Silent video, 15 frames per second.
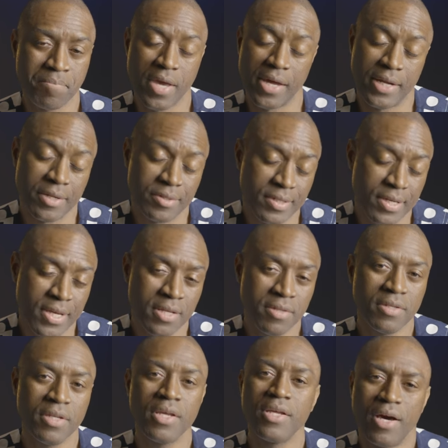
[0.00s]
At
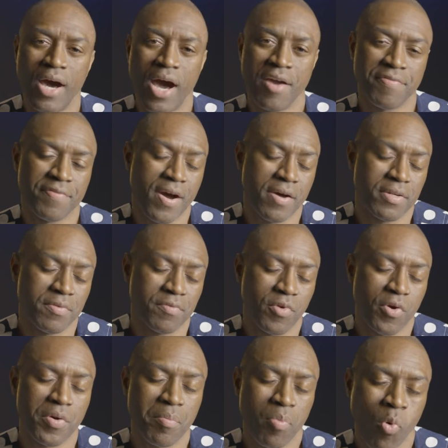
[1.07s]
18, I found it
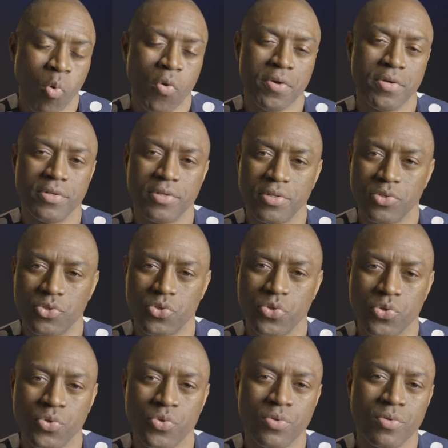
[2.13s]
very important
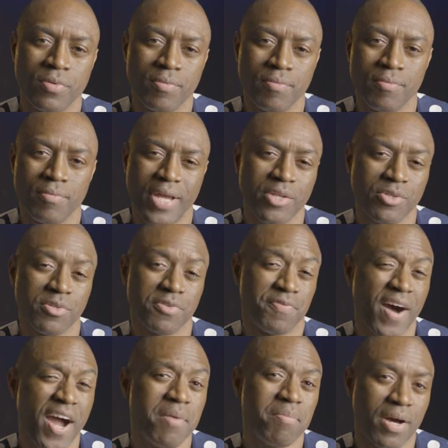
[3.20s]
to not just
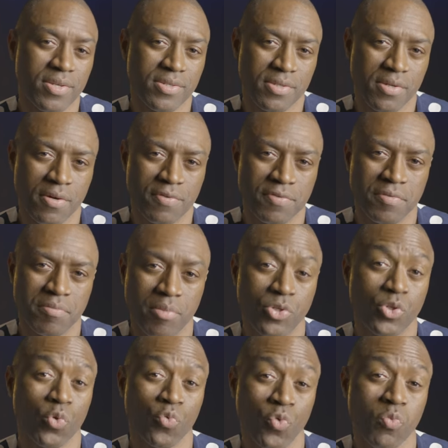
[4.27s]
find myself,
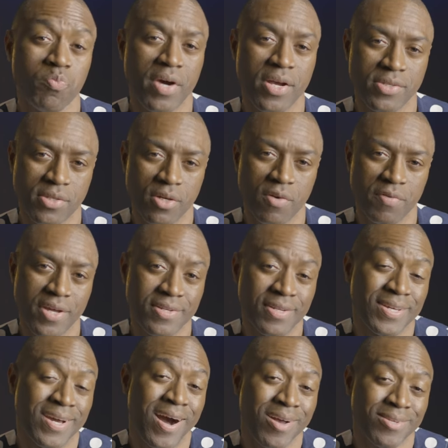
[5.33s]
but to root myself in
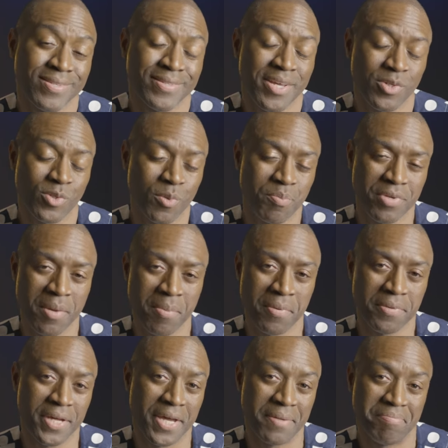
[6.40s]
the constellation of people
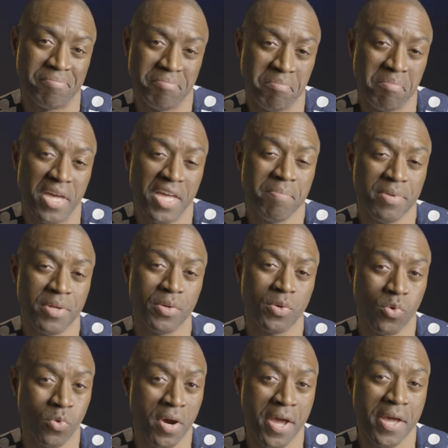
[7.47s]
that made me
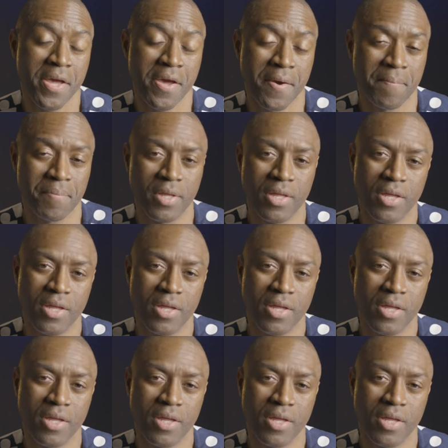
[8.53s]
who I am.